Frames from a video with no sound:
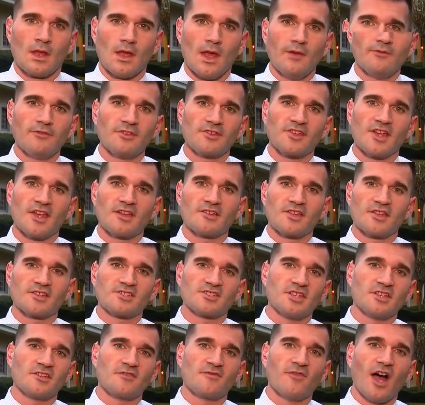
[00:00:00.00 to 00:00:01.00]
Evan says that
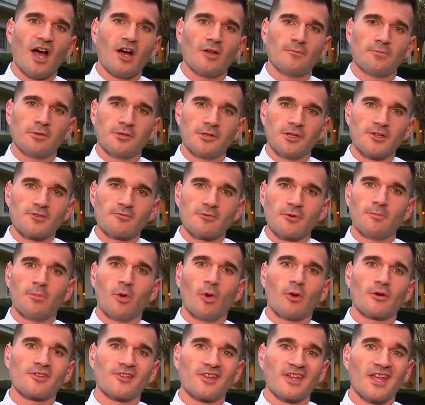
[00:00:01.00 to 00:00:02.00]
she's filed police
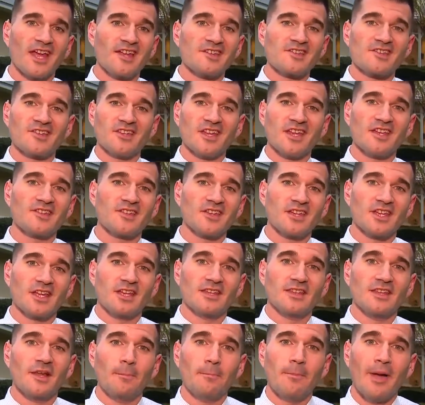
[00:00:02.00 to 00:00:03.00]
reports against Stacy
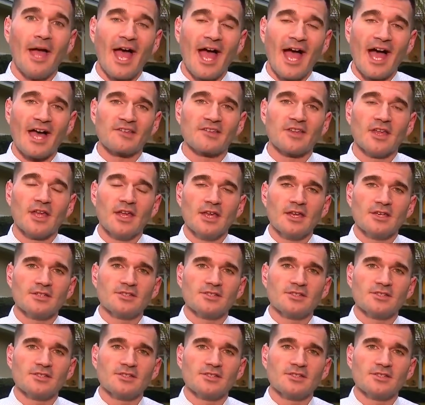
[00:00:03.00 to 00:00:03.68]
in the past.